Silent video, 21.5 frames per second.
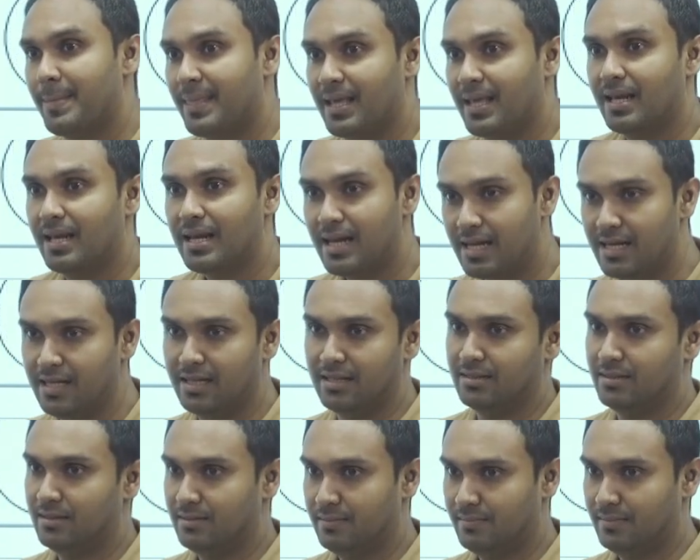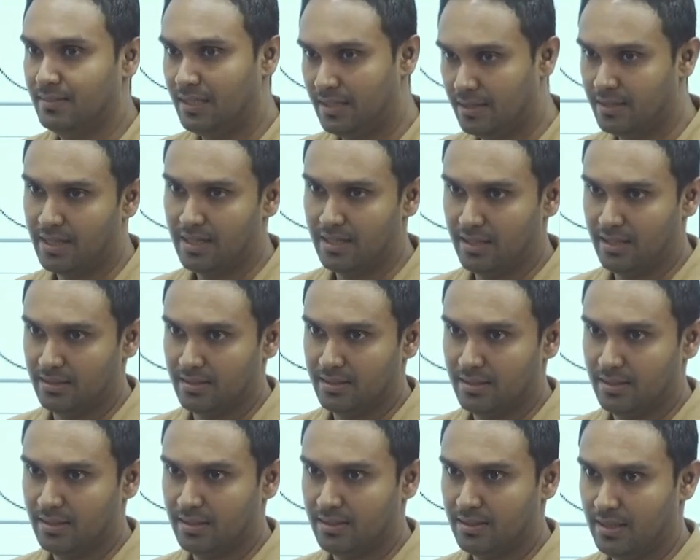radians in radians.
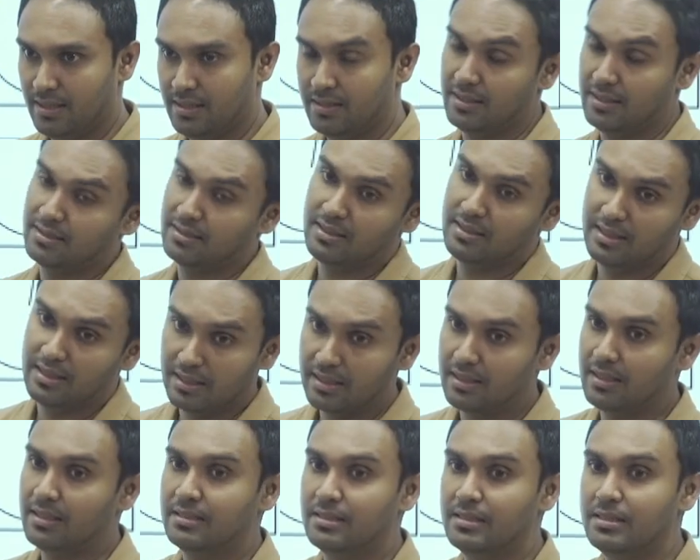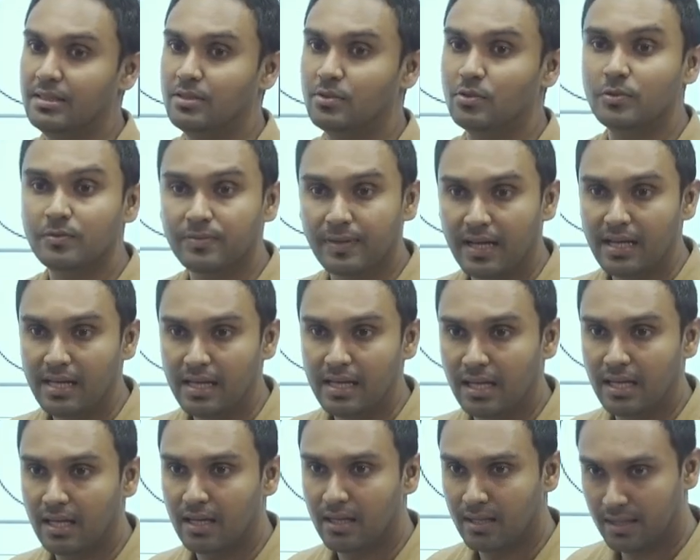360 degrees is 2 phi
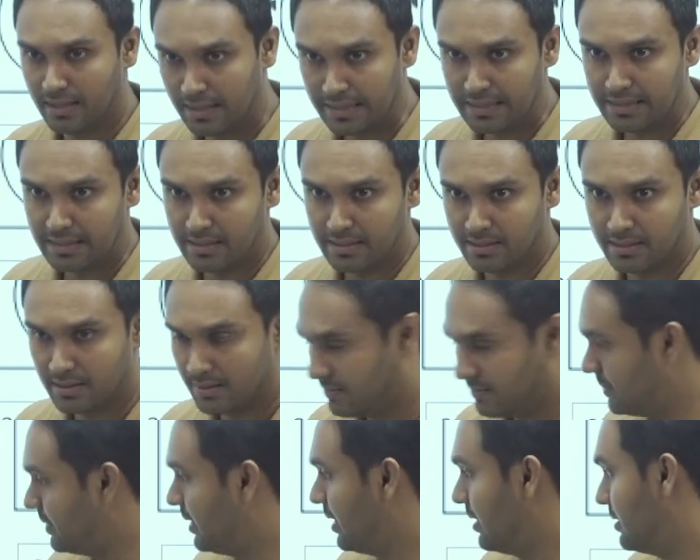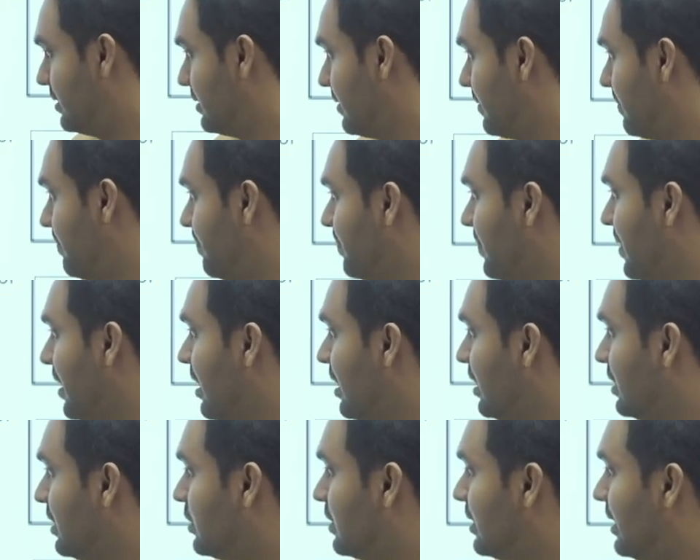radians. Yes.
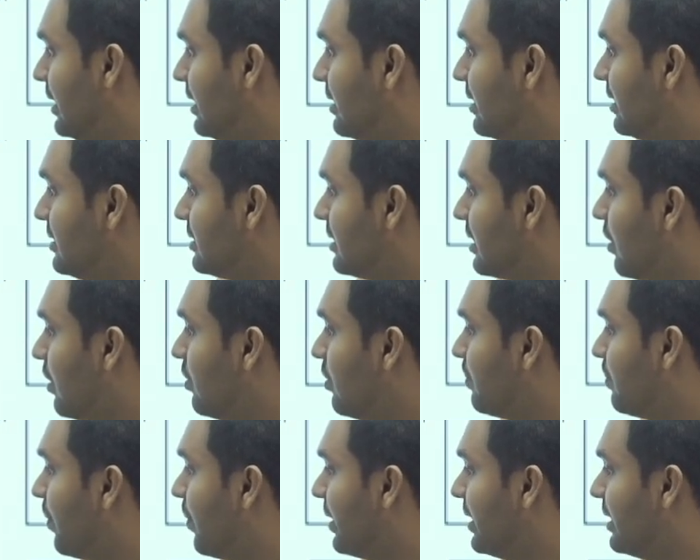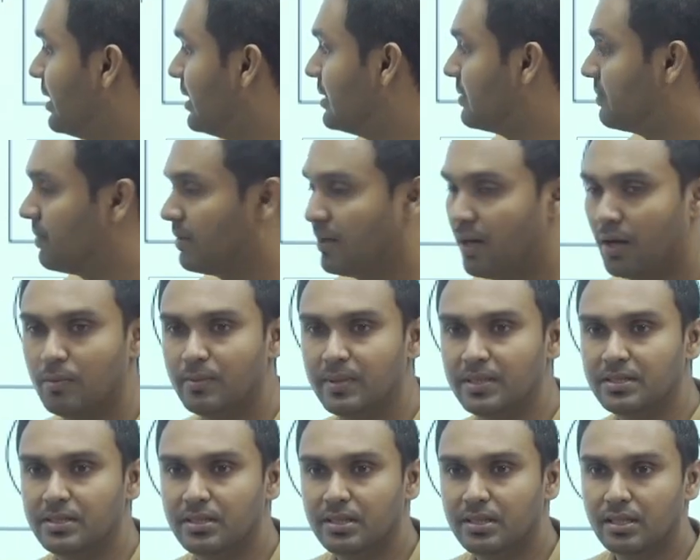So degrees around a point is how
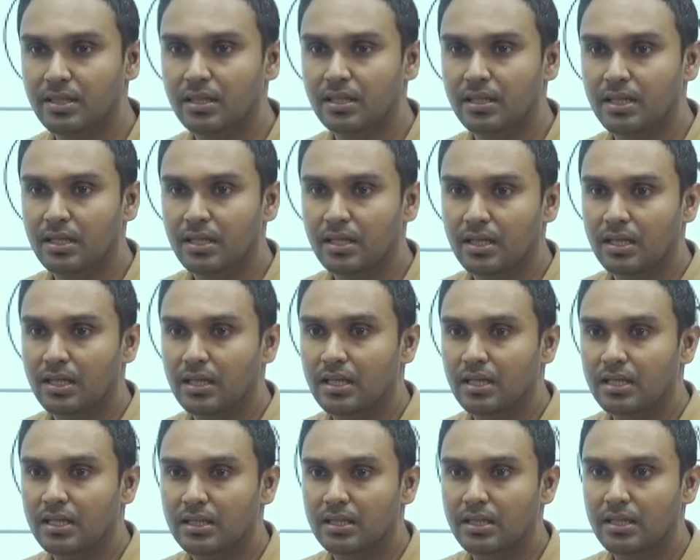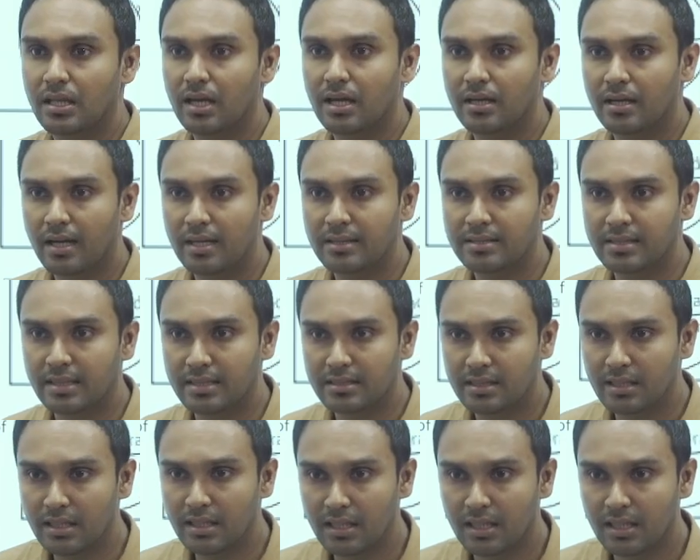much? 360